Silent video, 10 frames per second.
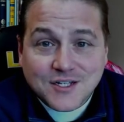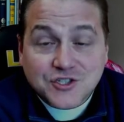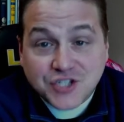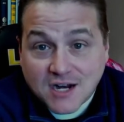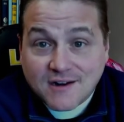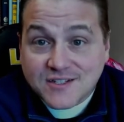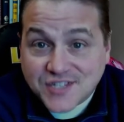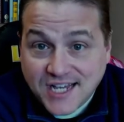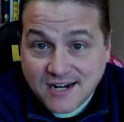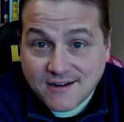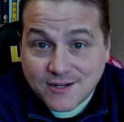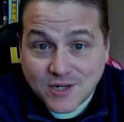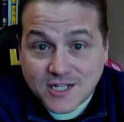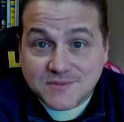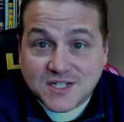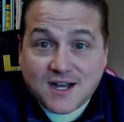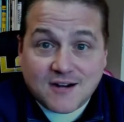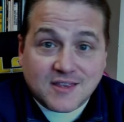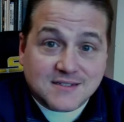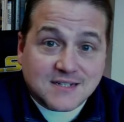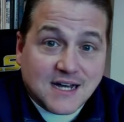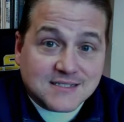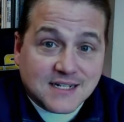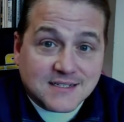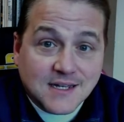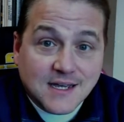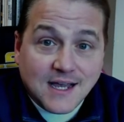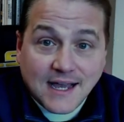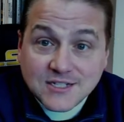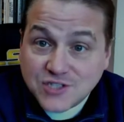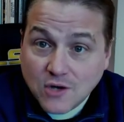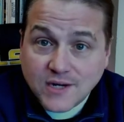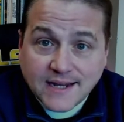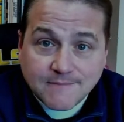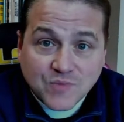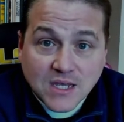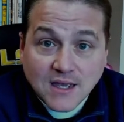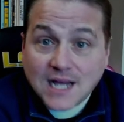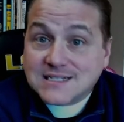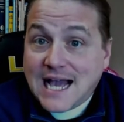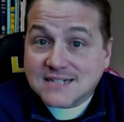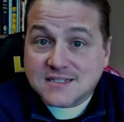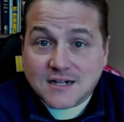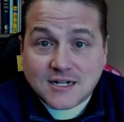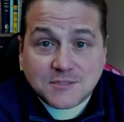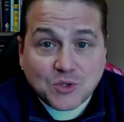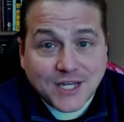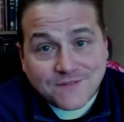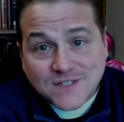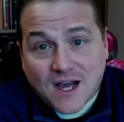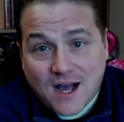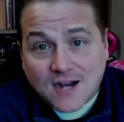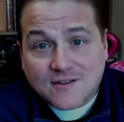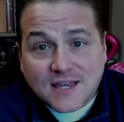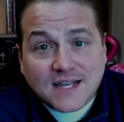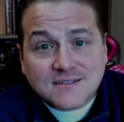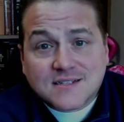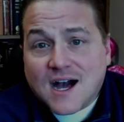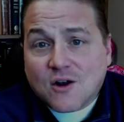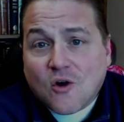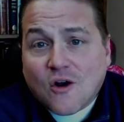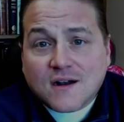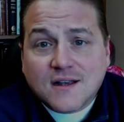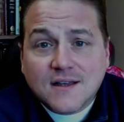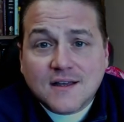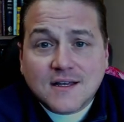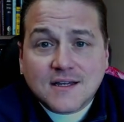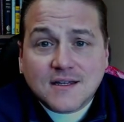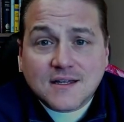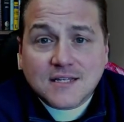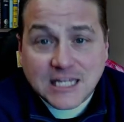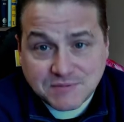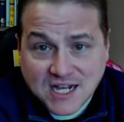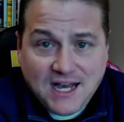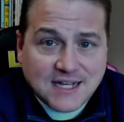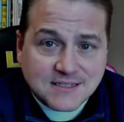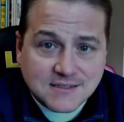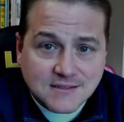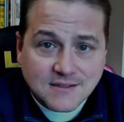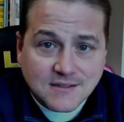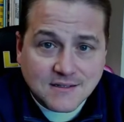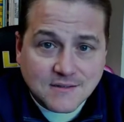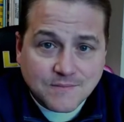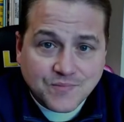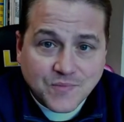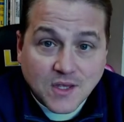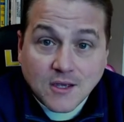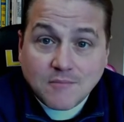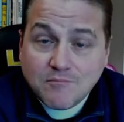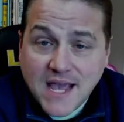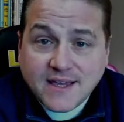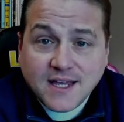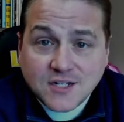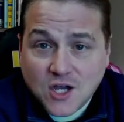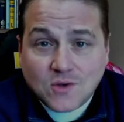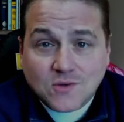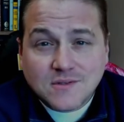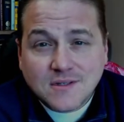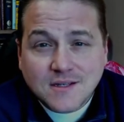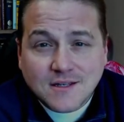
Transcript: Sharing is caring when it comes to Higher Things content, and donate a tax deductible gift to higherthings.org keeps us making known